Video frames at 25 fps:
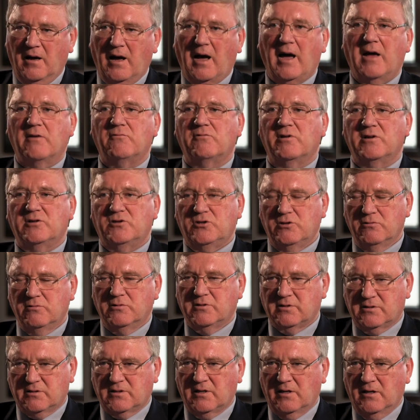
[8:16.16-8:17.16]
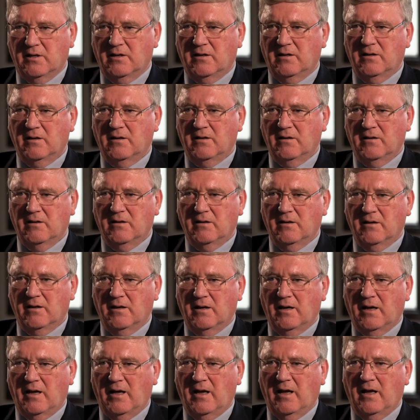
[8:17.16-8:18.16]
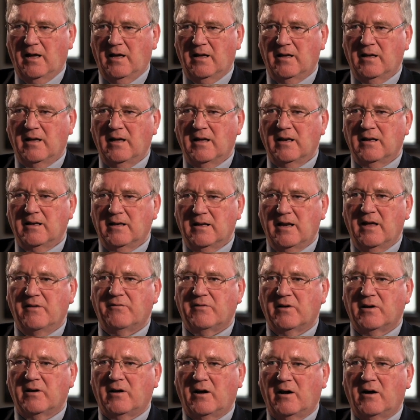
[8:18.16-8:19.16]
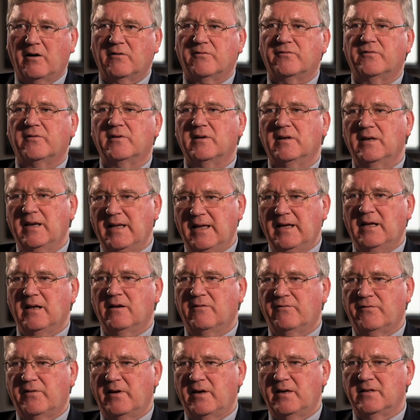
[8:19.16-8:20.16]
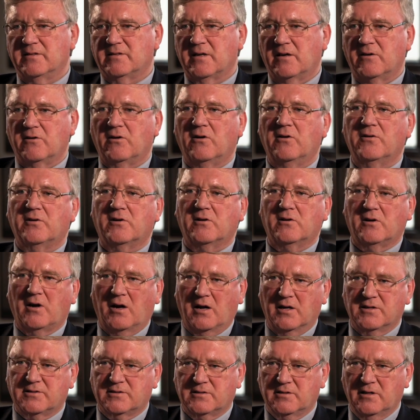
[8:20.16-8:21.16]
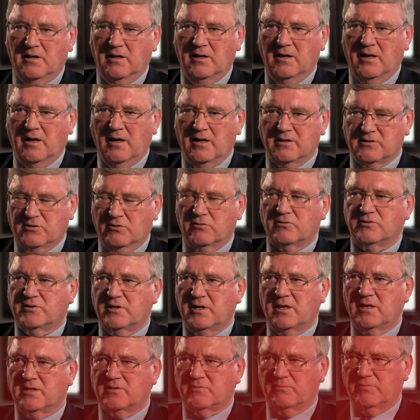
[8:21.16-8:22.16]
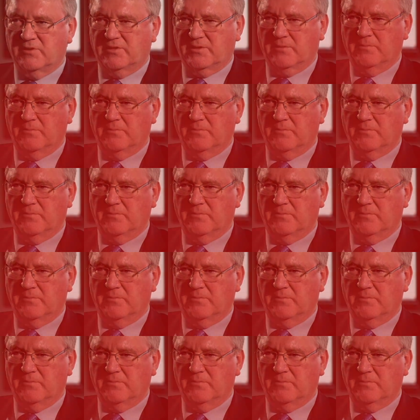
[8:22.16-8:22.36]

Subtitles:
and reduce the level of legal fees and other costs associated with